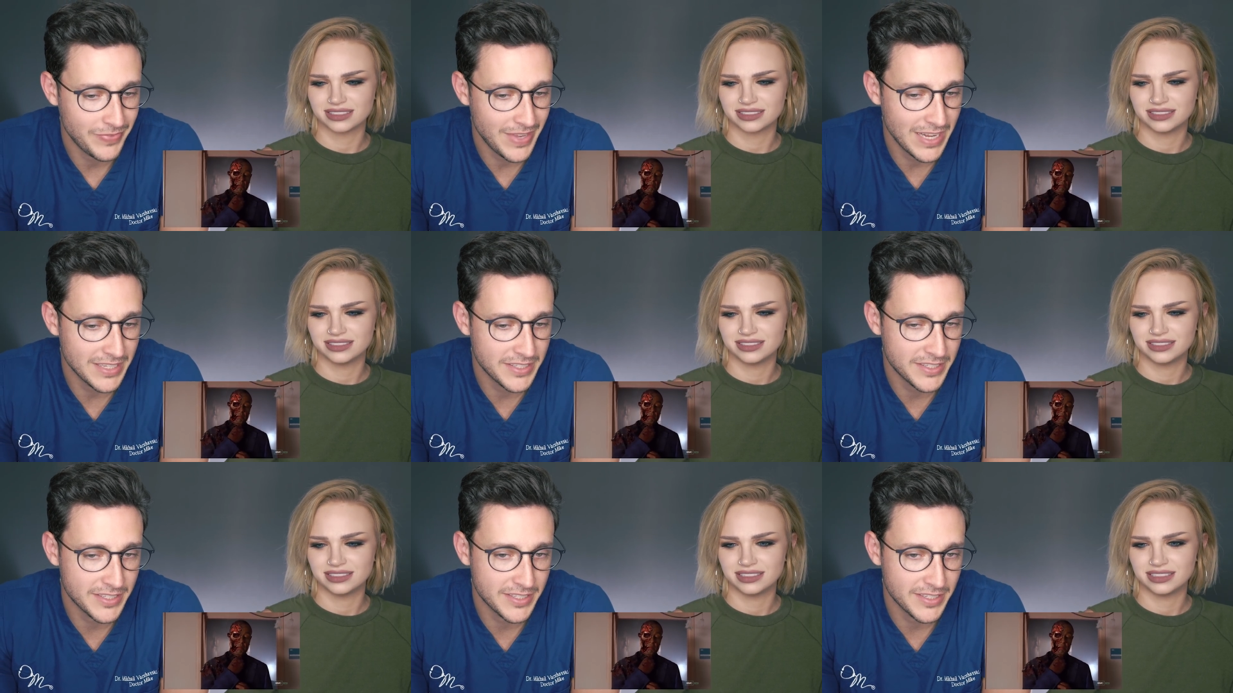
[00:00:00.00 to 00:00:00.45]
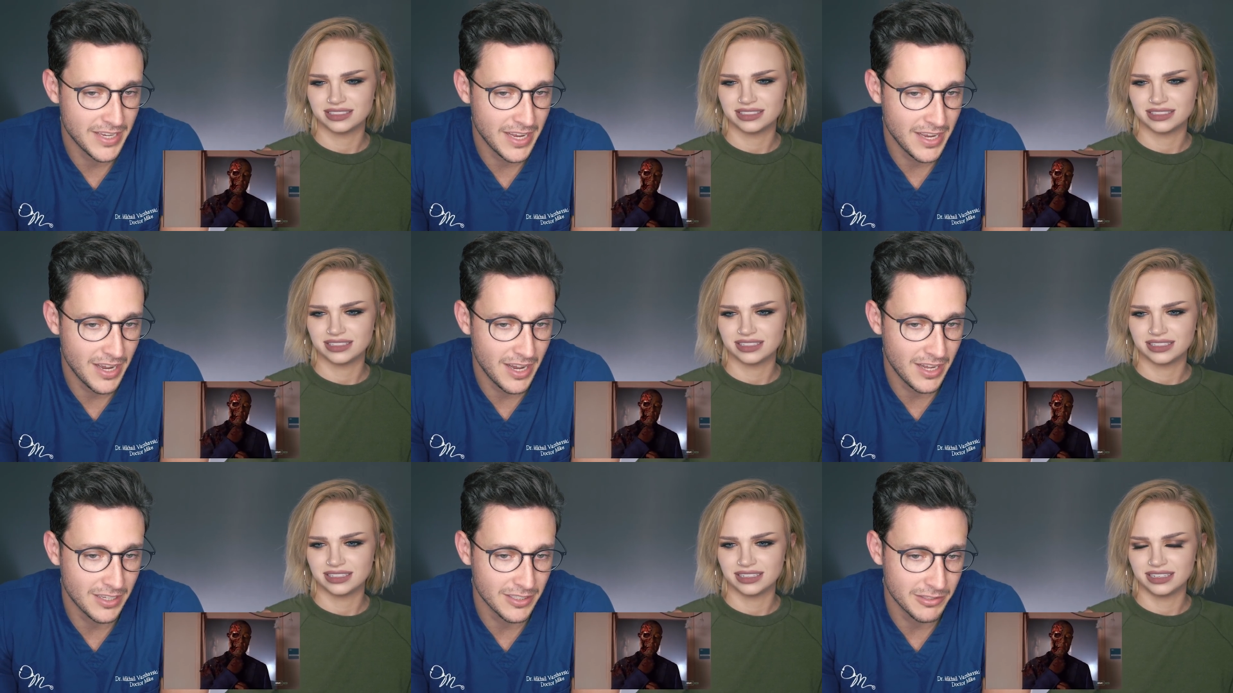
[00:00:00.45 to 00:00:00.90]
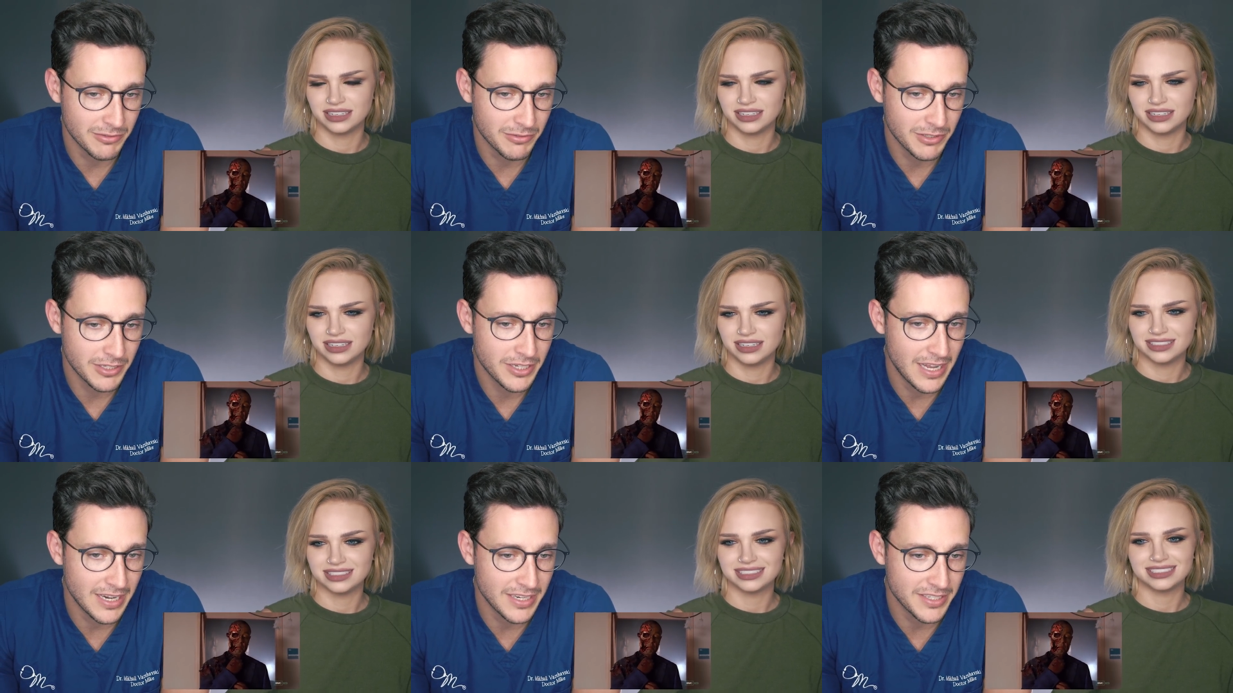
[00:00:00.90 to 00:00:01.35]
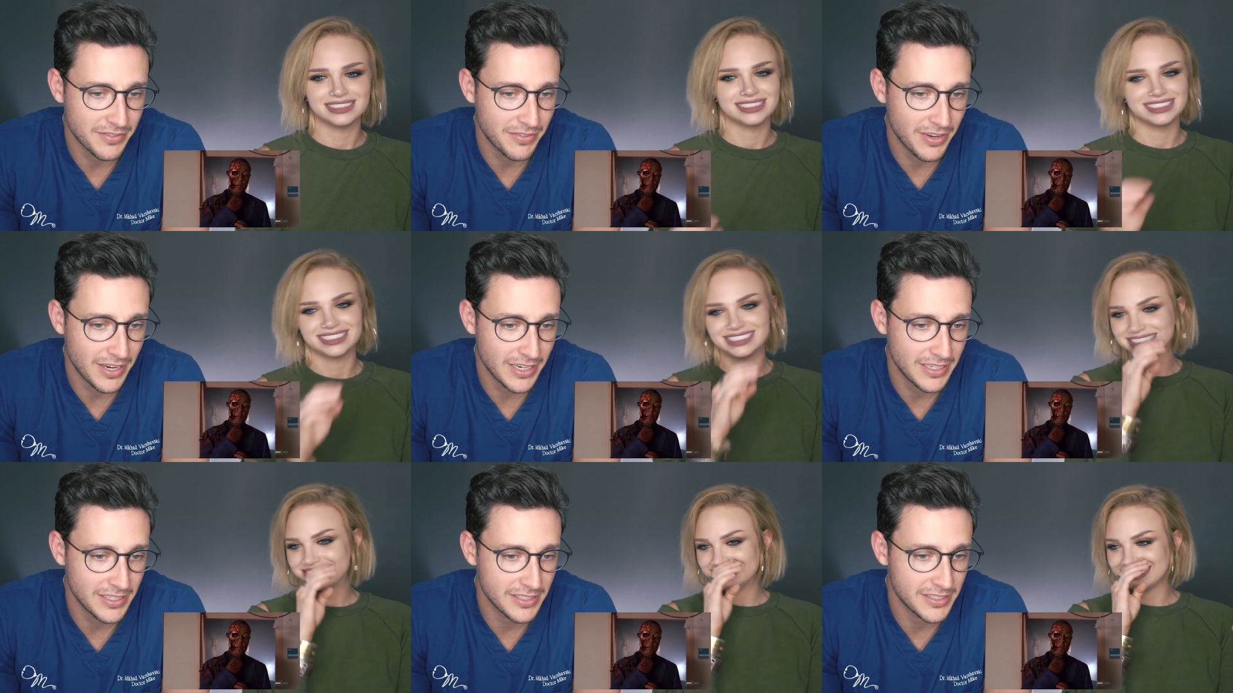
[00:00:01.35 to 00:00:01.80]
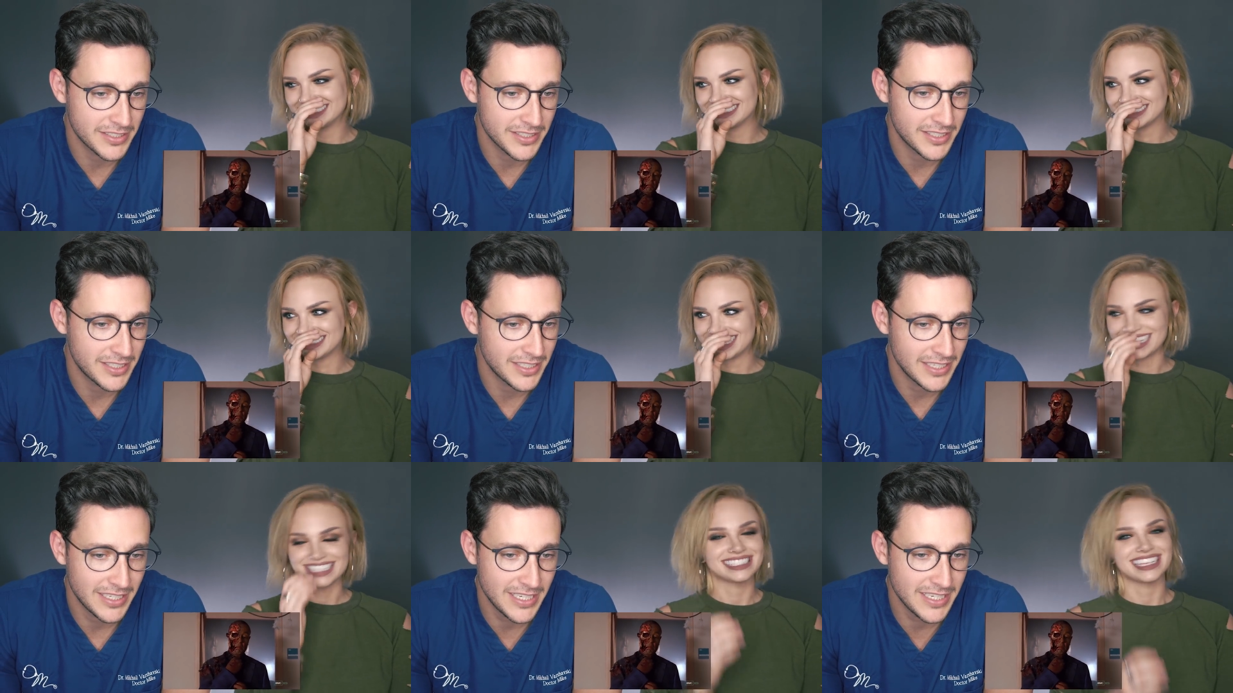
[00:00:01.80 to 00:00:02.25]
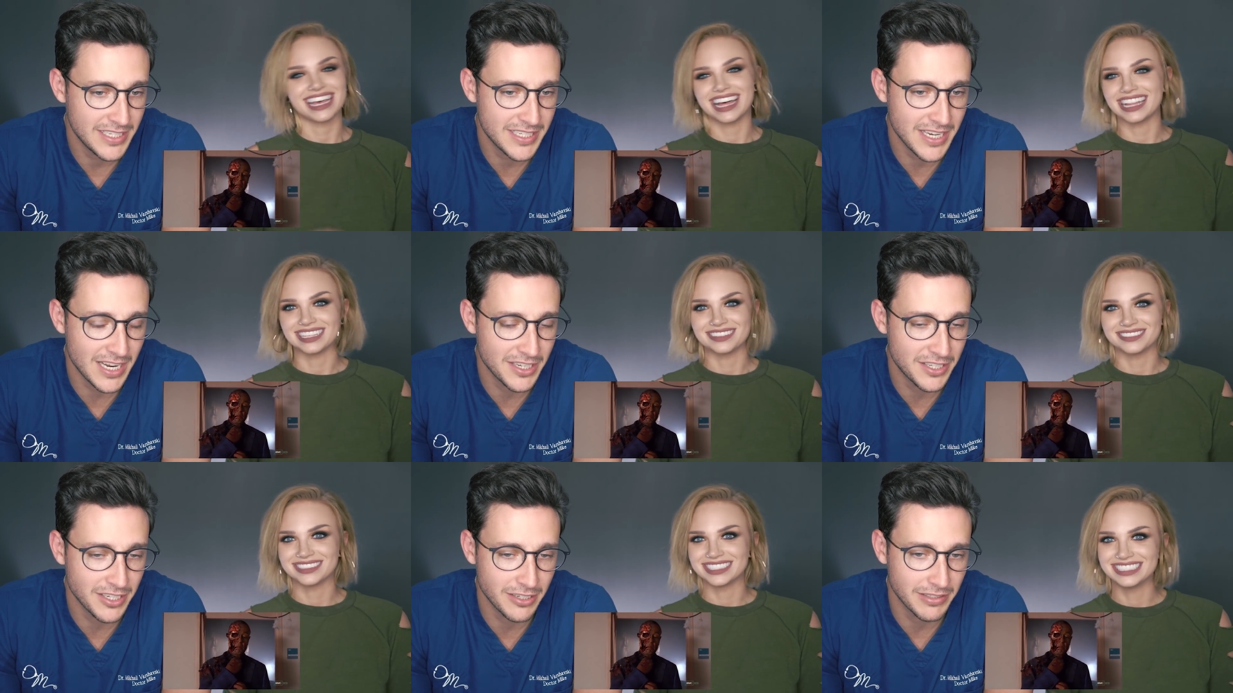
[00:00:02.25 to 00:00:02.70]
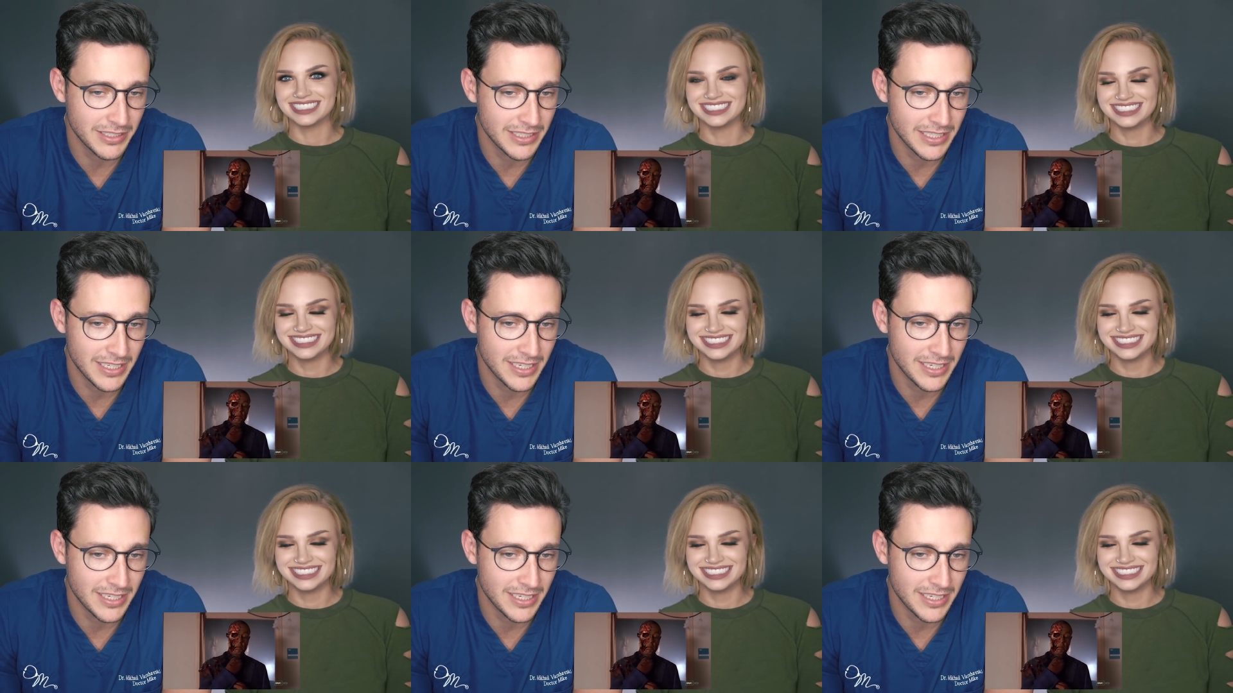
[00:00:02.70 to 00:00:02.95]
Speaker 1: That's Hollywood at its finest. He's not doing